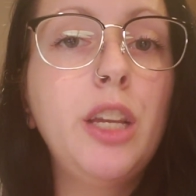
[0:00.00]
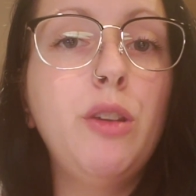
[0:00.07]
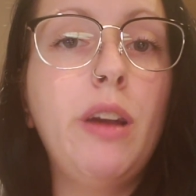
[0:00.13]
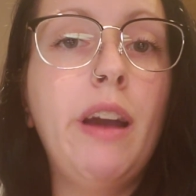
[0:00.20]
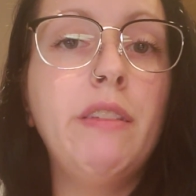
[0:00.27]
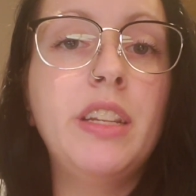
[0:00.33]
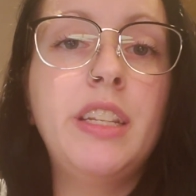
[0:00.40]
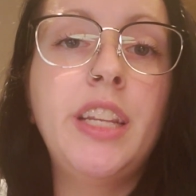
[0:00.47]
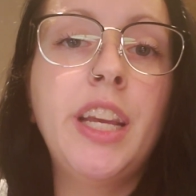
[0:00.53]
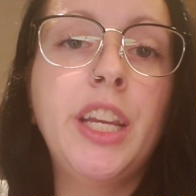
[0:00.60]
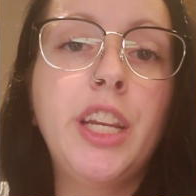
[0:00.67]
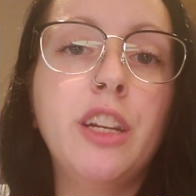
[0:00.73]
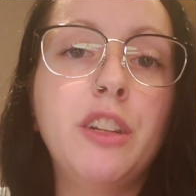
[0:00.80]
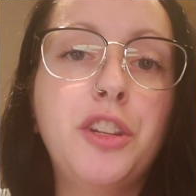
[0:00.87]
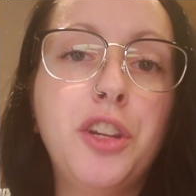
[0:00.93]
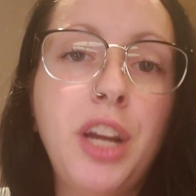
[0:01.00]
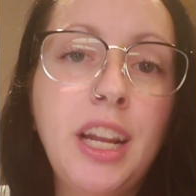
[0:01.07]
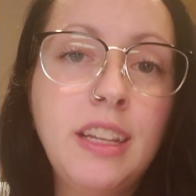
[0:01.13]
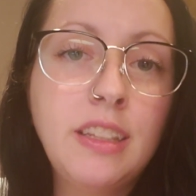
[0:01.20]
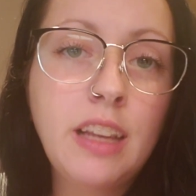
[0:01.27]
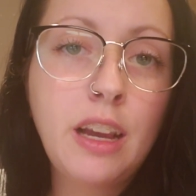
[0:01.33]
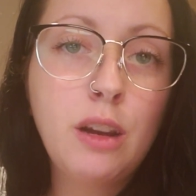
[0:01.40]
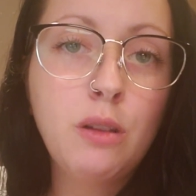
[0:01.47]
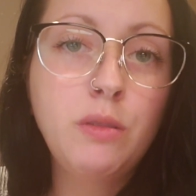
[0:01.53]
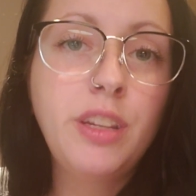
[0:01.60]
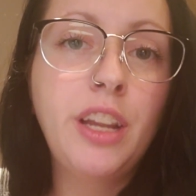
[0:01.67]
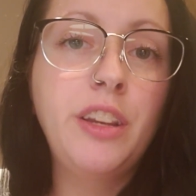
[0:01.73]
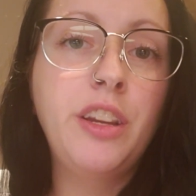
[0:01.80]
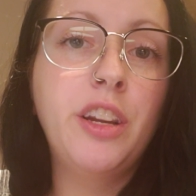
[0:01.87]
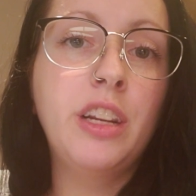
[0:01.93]
you have to take your trays out
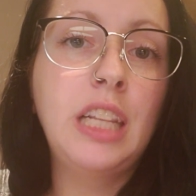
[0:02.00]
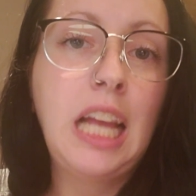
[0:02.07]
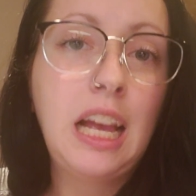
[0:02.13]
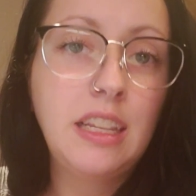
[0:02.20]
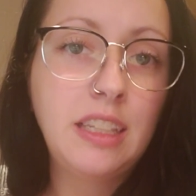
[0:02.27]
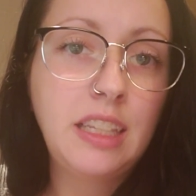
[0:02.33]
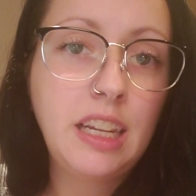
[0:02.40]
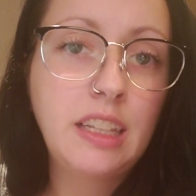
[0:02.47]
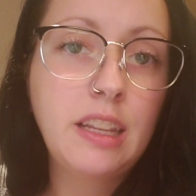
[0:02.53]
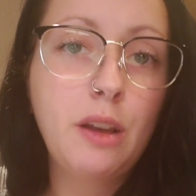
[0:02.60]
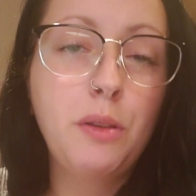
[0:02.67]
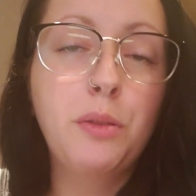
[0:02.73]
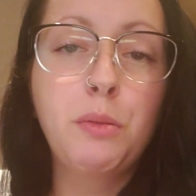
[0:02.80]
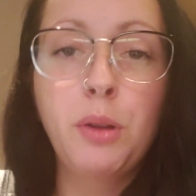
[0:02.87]
and your elastics out.